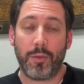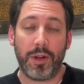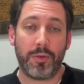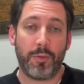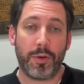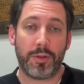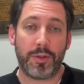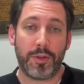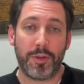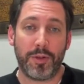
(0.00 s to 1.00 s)
We don't
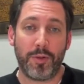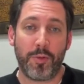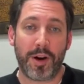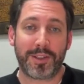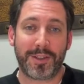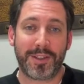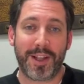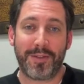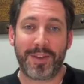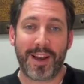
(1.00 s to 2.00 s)
want to wash
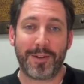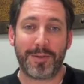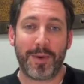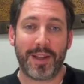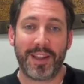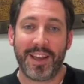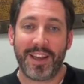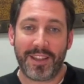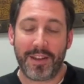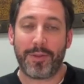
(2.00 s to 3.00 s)
ourselves out, but
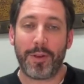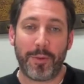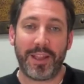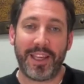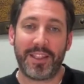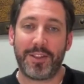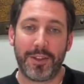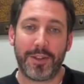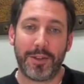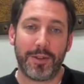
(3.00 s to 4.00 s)
definitely we need
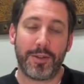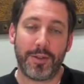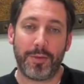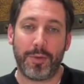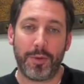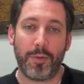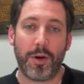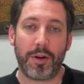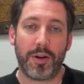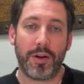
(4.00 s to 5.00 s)
to put
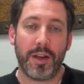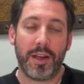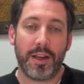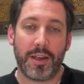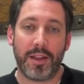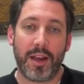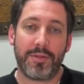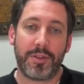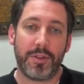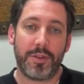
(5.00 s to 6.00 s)
water
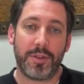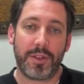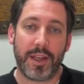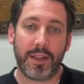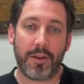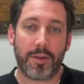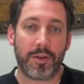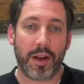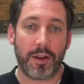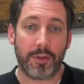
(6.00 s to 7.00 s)
enough to sustain
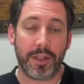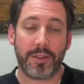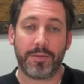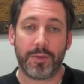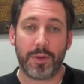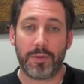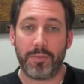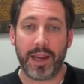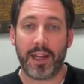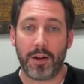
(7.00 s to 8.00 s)
our hydration. We're
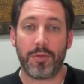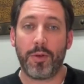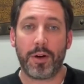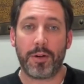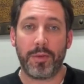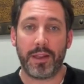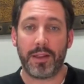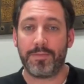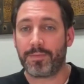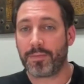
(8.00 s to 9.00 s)
made out of water
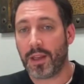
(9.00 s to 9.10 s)
mainly.